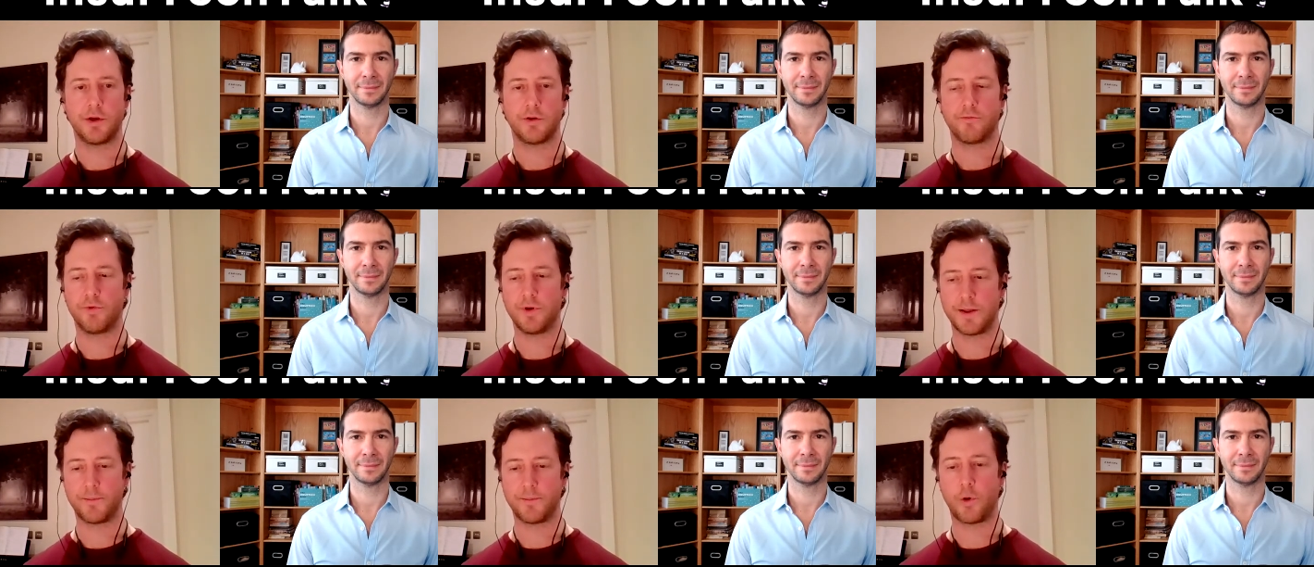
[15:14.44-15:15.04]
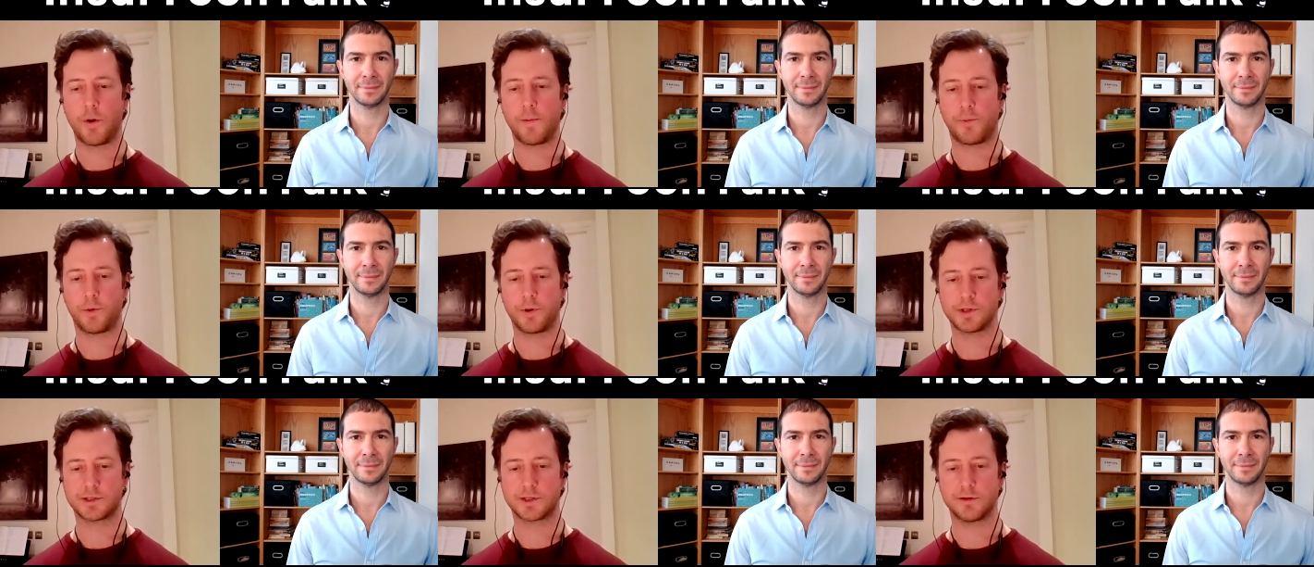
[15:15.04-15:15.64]
Speaker 1: really important
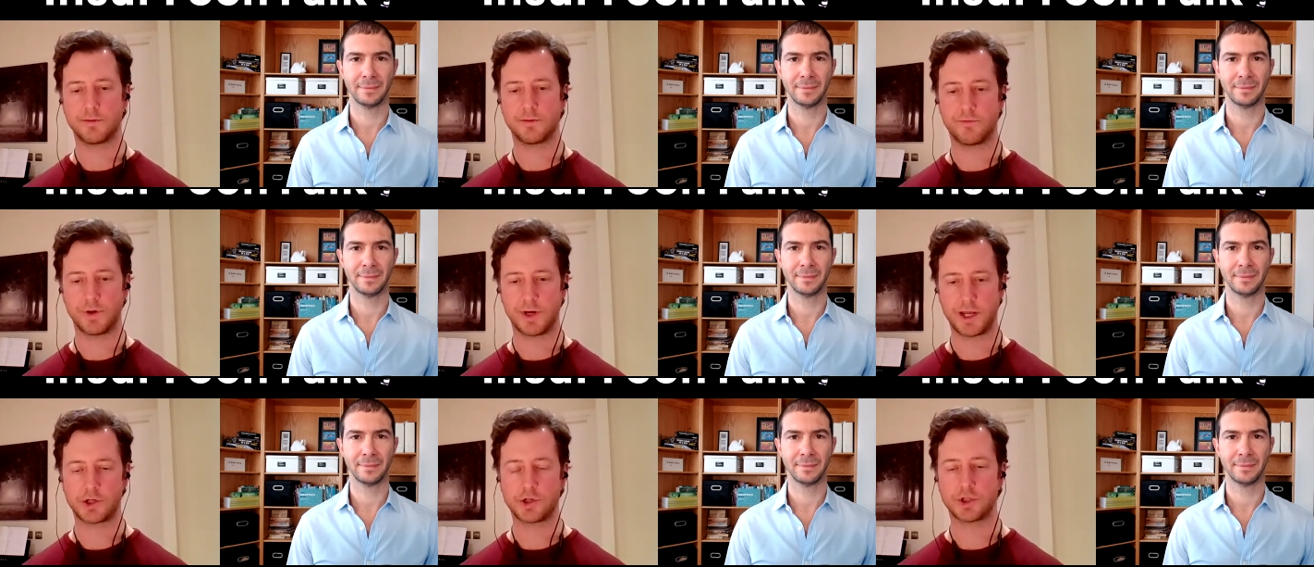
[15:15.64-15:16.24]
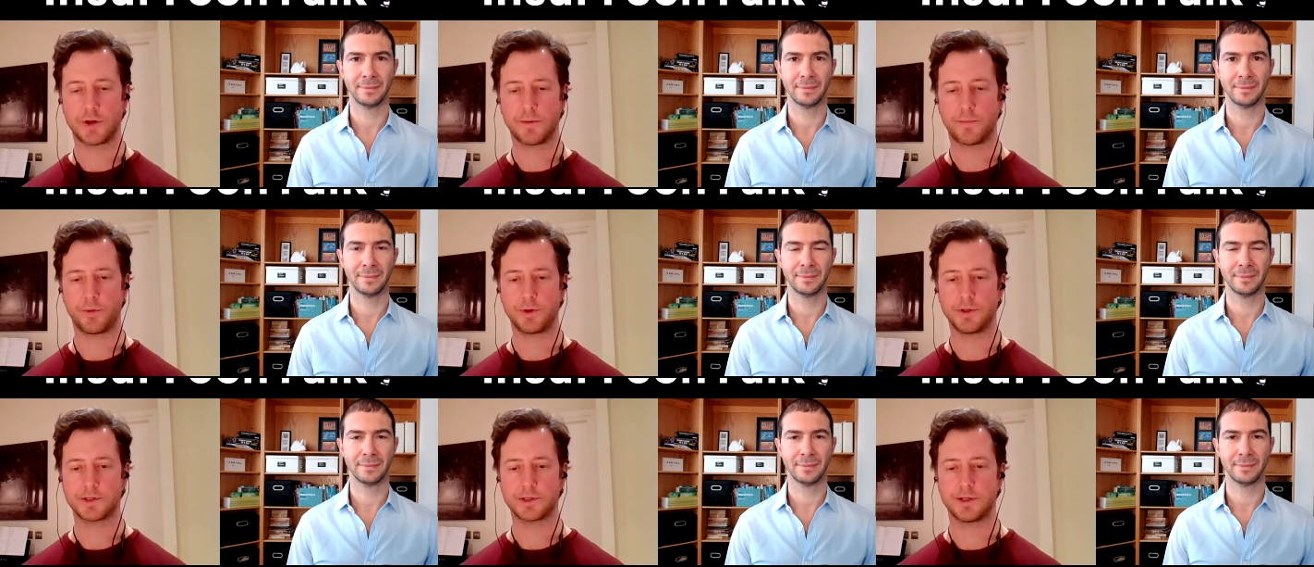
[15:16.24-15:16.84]
points and relationship
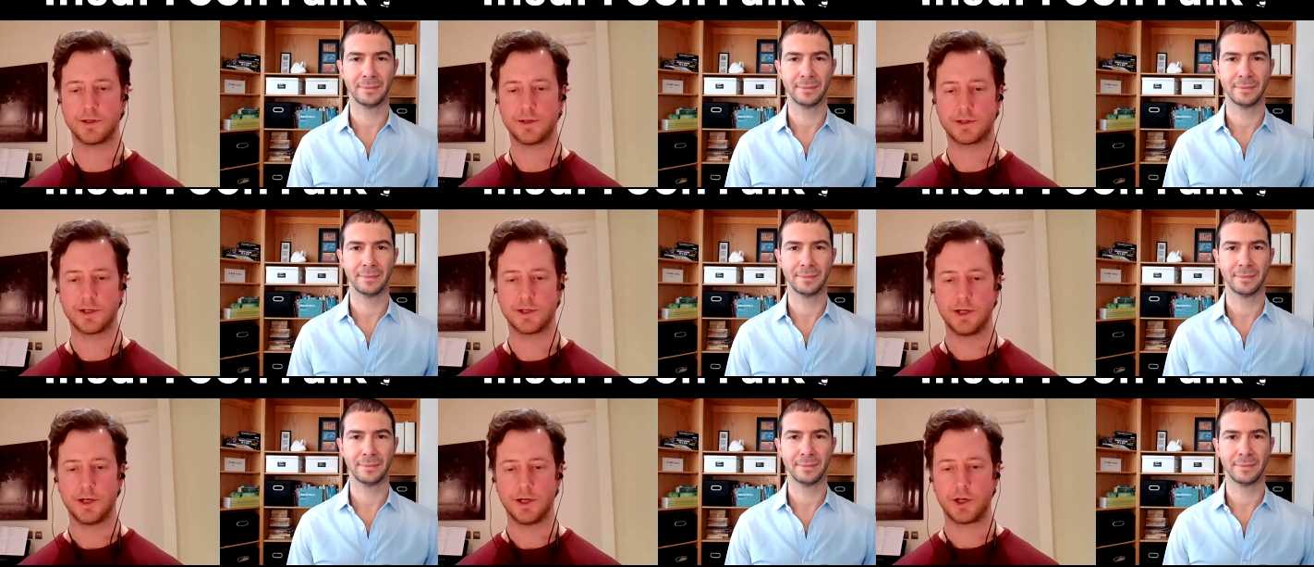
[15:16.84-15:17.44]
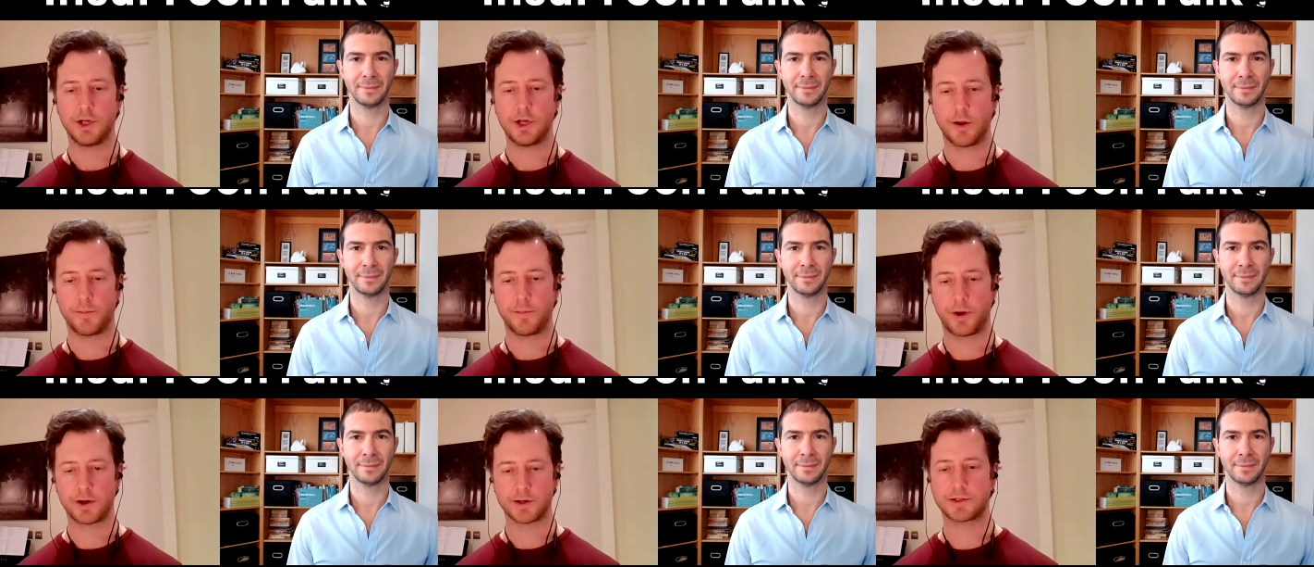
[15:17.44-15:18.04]
points and you know
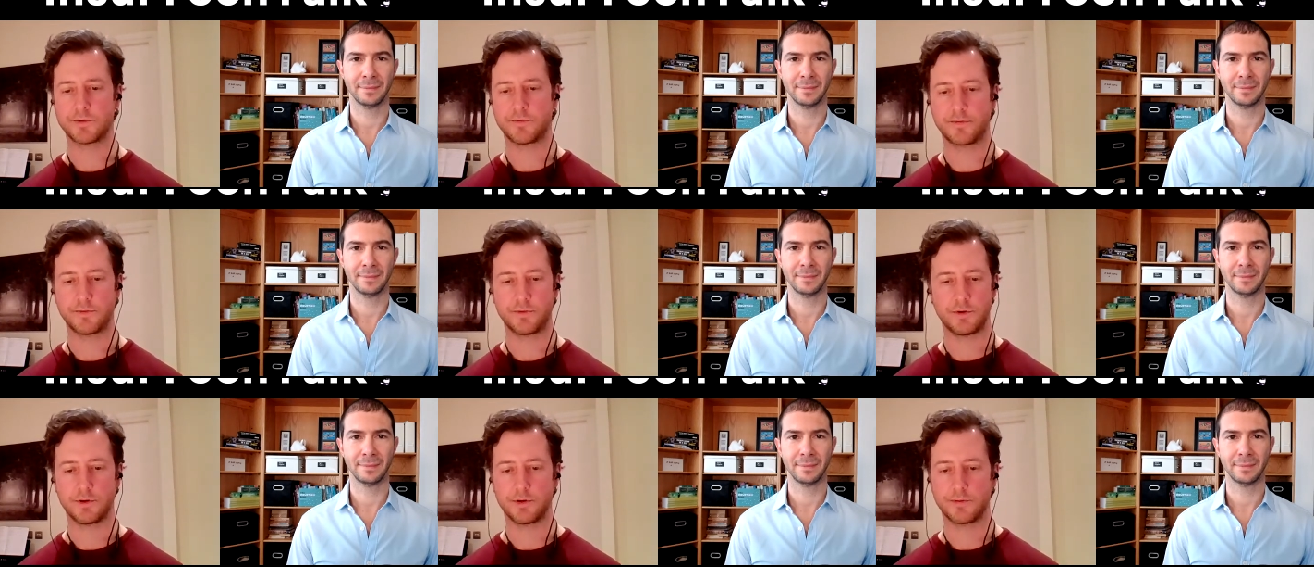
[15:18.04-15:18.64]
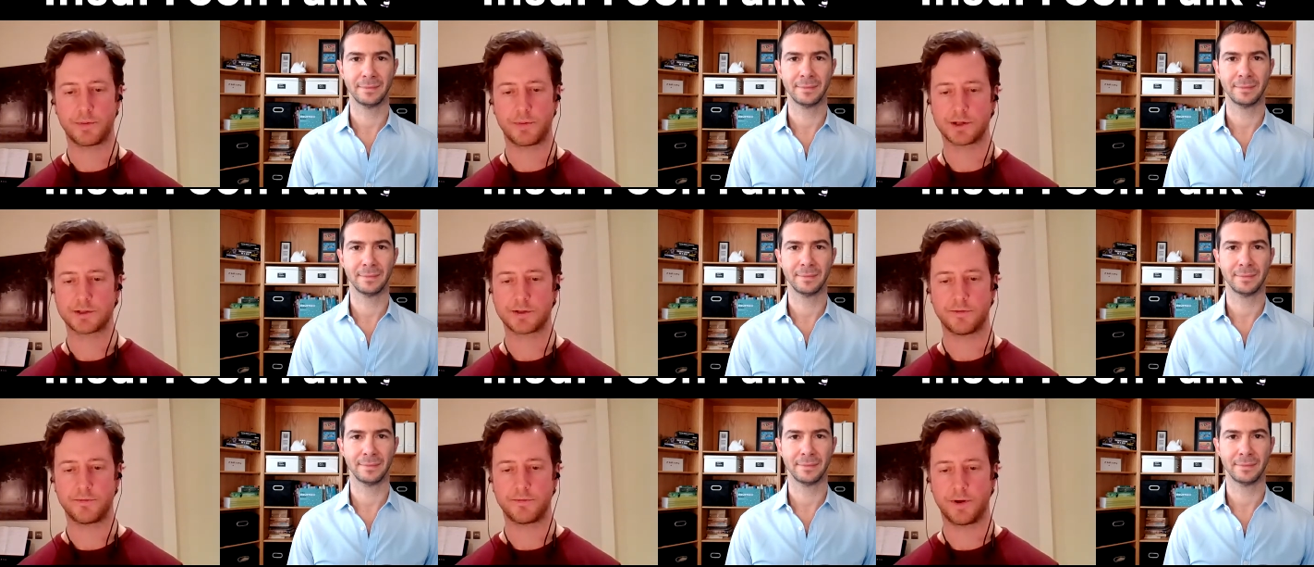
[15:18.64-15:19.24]
parts of parts
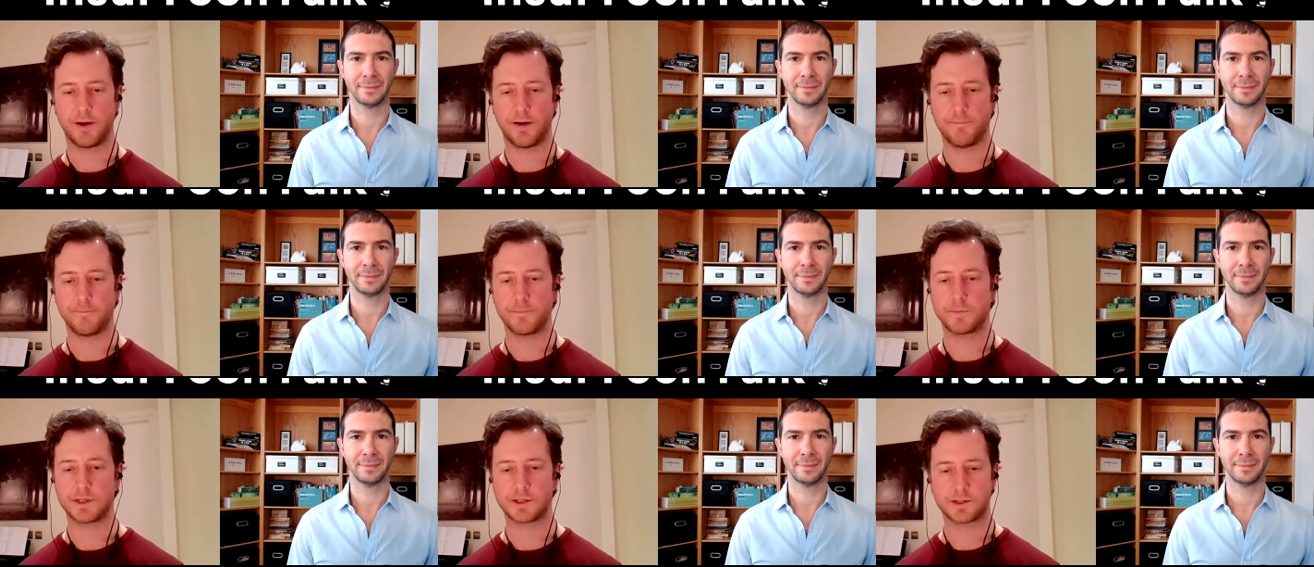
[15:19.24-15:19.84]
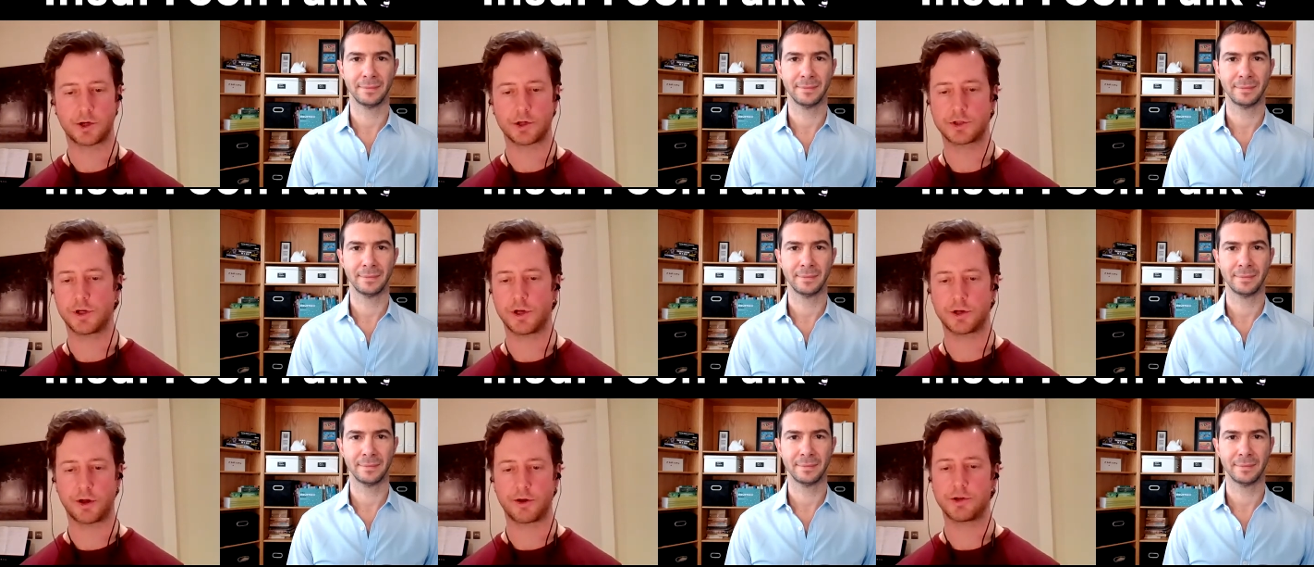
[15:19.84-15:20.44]
of um, discussion
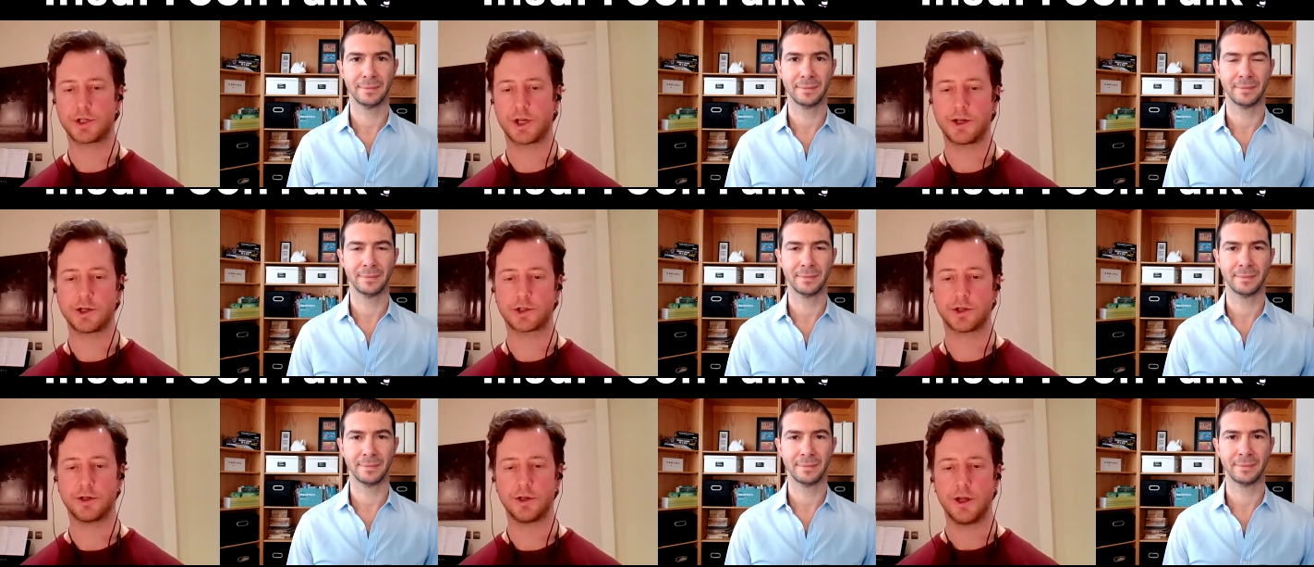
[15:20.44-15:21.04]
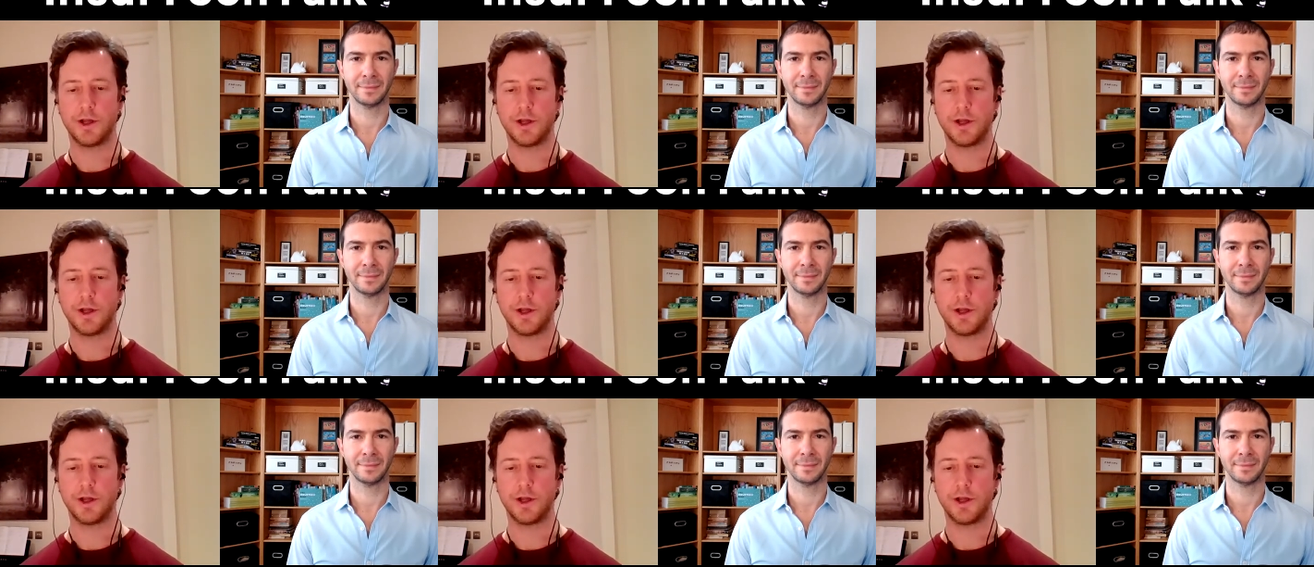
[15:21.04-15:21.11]
and negotiation